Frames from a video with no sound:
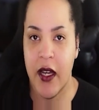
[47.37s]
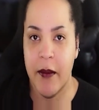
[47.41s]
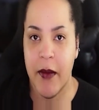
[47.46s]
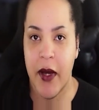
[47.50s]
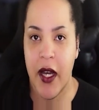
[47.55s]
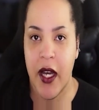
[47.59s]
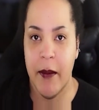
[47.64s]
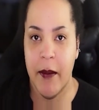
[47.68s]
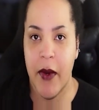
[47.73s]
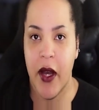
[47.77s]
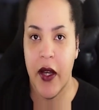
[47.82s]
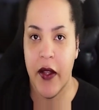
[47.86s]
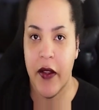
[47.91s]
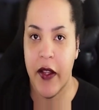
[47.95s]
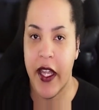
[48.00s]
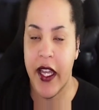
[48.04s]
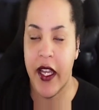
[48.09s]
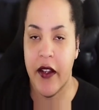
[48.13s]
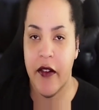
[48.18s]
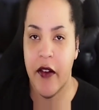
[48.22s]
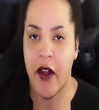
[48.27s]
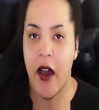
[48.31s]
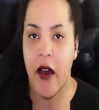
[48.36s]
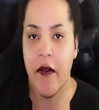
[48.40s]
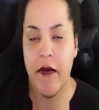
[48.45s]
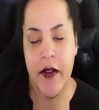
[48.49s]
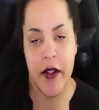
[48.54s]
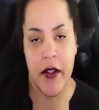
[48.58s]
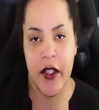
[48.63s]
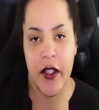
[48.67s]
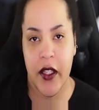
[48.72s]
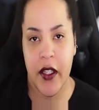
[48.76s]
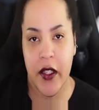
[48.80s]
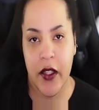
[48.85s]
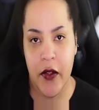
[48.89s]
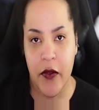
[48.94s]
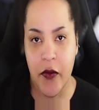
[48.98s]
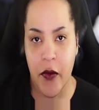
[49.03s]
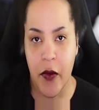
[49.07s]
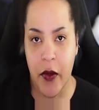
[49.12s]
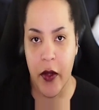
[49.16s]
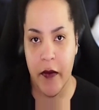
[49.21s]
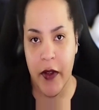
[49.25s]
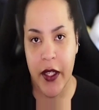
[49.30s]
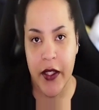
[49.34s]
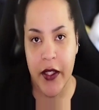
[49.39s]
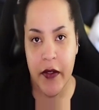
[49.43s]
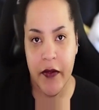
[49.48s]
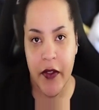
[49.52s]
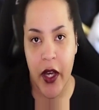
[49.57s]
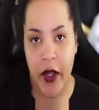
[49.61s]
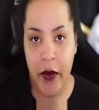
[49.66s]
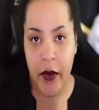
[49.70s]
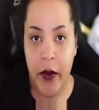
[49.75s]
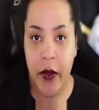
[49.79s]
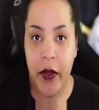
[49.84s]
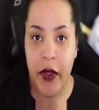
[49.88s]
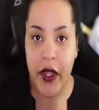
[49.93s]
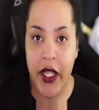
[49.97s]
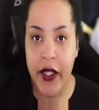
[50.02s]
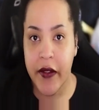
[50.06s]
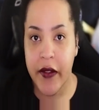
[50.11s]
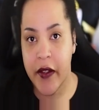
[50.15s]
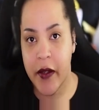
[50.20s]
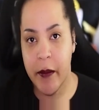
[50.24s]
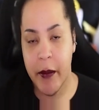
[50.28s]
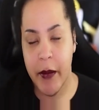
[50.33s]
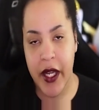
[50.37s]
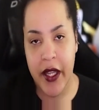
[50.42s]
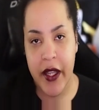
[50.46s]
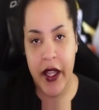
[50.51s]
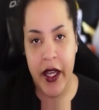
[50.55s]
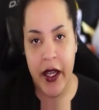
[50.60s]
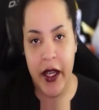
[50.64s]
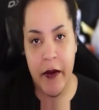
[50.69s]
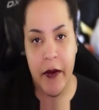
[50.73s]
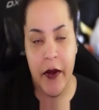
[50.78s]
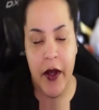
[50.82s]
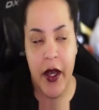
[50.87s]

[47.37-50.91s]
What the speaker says: among not feeling in control of lots of other things in my life,